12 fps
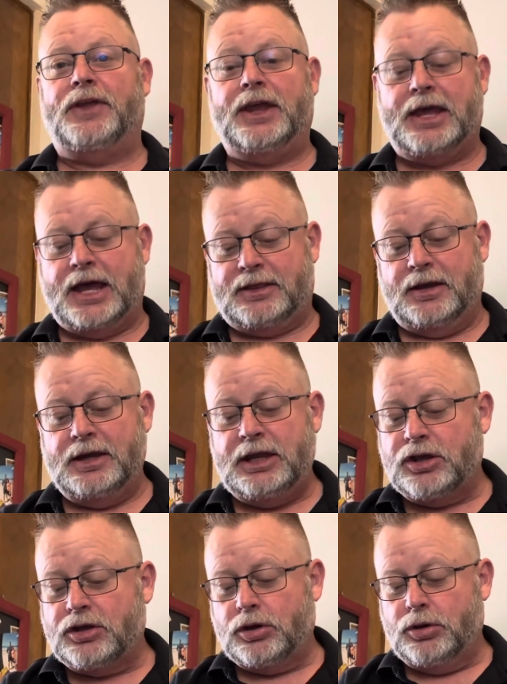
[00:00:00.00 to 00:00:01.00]
They got the
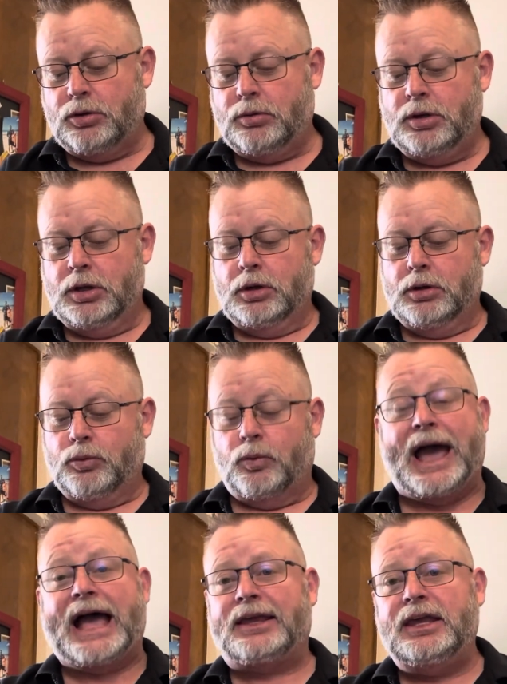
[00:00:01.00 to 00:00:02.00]
Nico
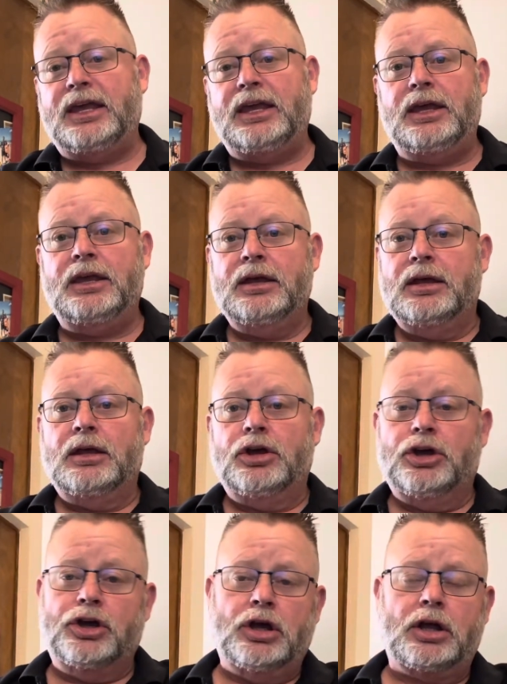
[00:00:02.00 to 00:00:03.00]
Wacky
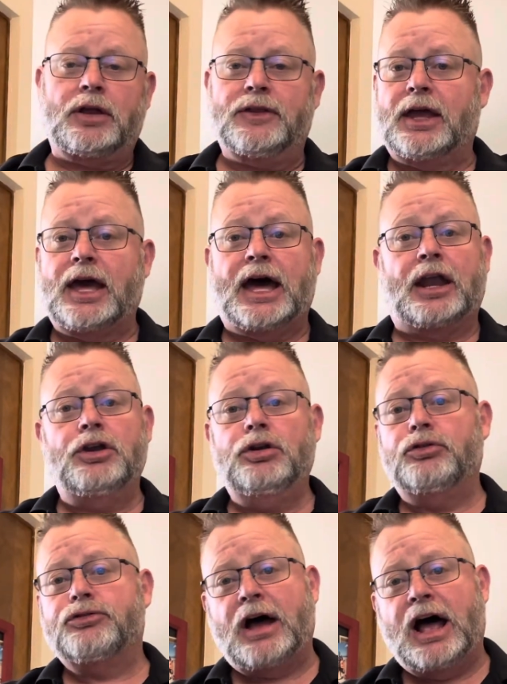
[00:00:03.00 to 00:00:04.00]
hook. They got a new
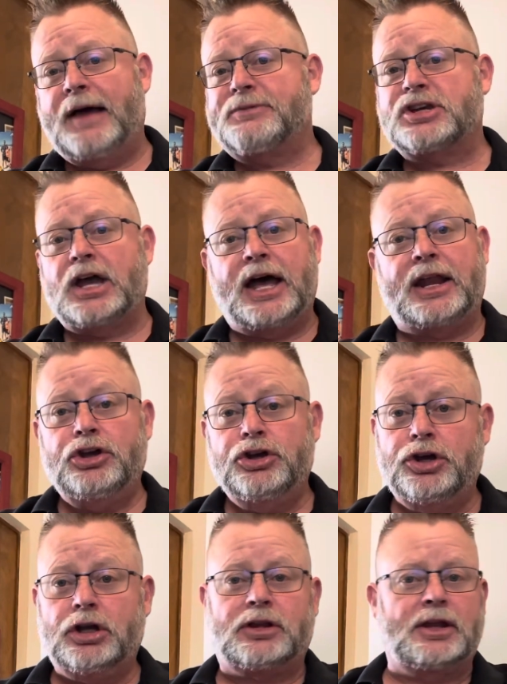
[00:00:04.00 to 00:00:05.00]
drop shot
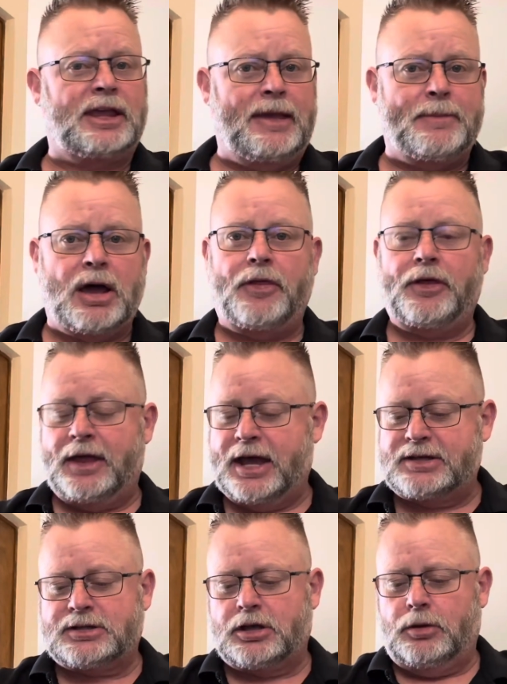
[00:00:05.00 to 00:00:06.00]
hook that came out in the
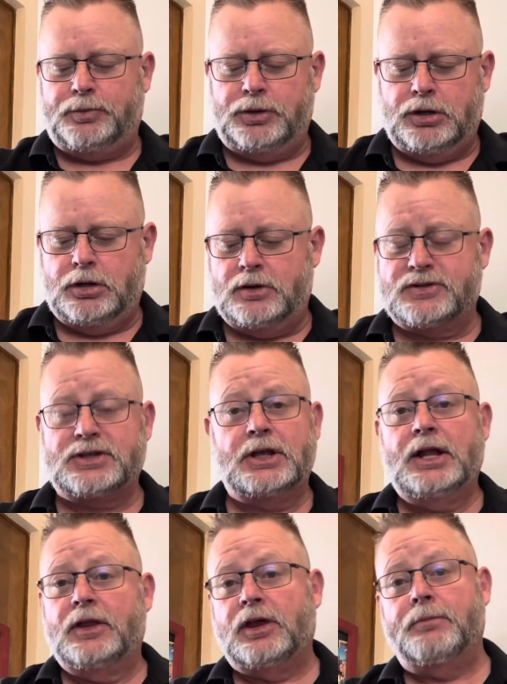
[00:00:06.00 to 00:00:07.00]
last couple years
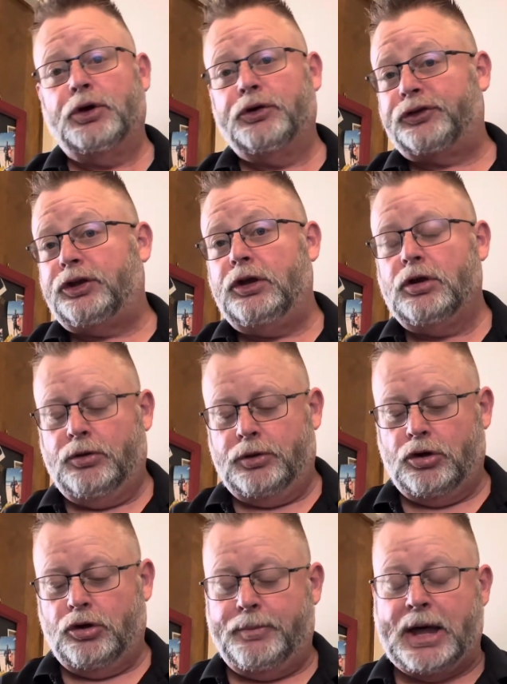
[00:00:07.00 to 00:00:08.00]
that most of you don't
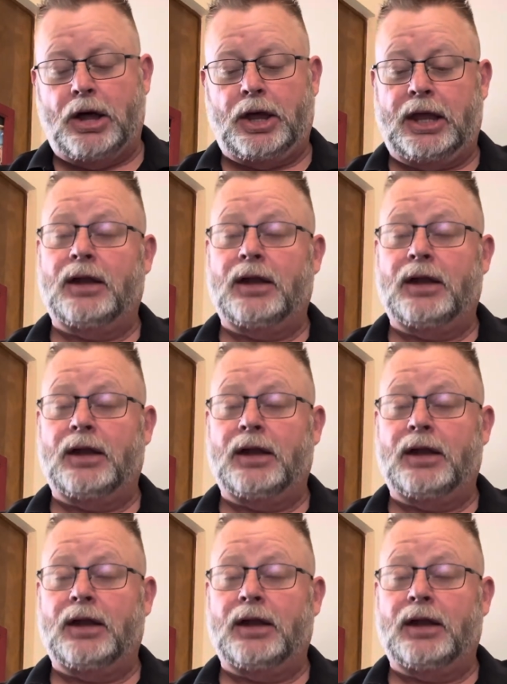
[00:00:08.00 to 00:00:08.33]
know about.